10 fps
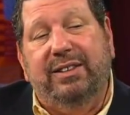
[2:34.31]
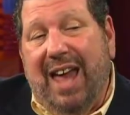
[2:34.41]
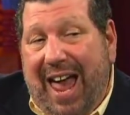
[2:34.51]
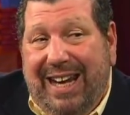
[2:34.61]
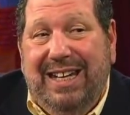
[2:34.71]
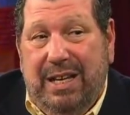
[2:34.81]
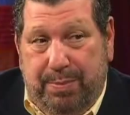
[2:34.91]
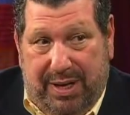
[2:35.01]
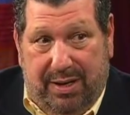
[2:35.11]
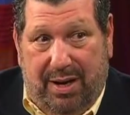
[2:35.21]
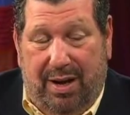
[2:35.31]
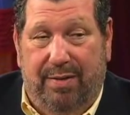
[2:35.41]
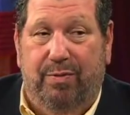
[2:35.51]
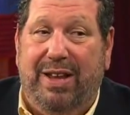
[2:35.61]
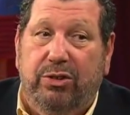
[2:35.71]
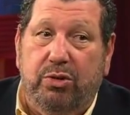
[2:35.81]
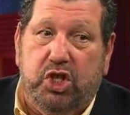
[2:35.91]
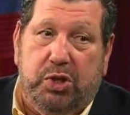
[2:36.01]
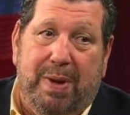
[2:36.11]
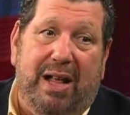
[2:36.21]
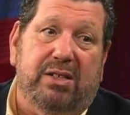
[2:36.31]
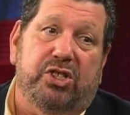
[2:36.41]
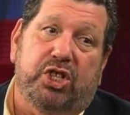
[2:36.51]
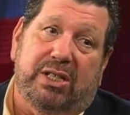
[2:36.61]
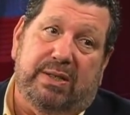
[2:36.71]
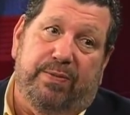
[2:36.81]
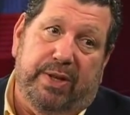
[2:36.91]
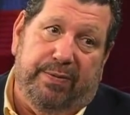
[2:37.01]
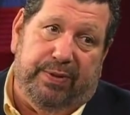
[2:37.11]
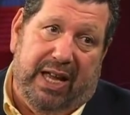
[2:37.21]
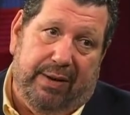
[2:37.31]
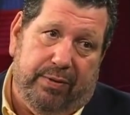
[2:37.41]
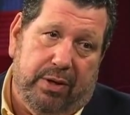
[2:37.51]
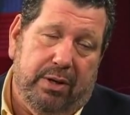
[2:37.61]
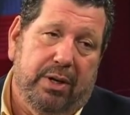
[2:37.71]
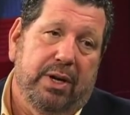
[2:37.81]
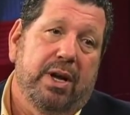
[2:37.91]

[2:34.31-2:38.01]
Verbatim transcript: a tiny bit of rendered schmaltz just for the flavor,